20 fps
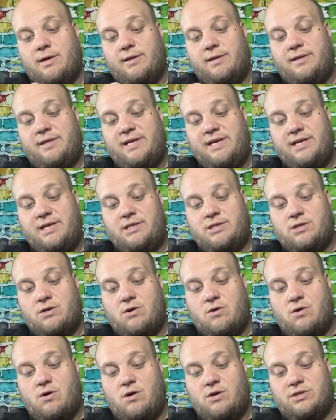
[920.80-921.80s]
these
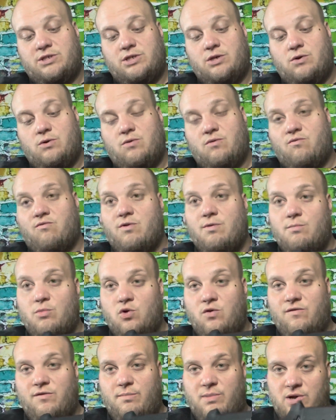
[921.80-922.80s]
are also
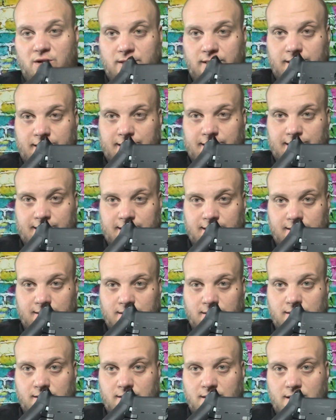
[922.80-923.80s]
removable.
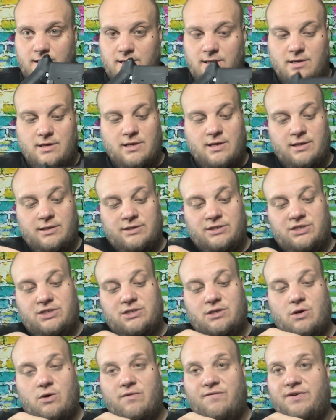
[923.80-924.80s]

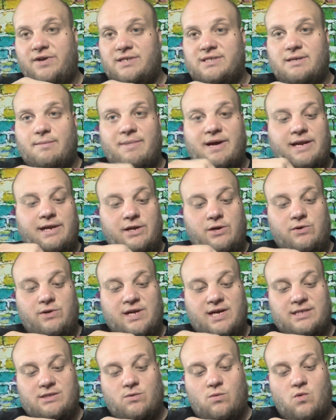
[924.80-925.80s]
So if you're somebody who
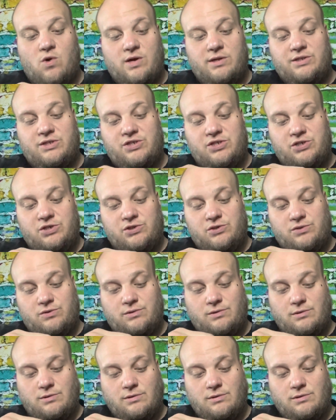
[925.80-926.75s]
doesn't want to,